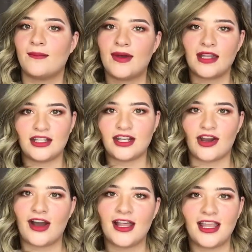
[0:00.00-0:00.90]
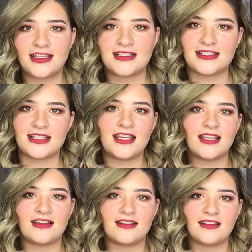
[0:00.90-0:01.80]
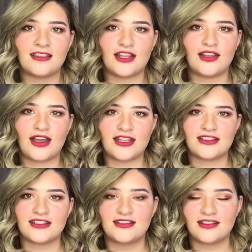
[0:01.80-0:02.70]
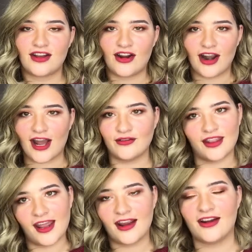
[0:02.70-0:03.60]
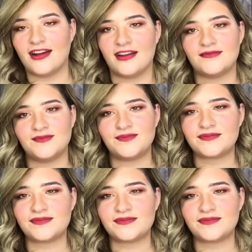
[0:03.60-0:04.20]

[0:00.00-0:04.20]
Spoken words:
But, you know, I like to see that you guys are out there and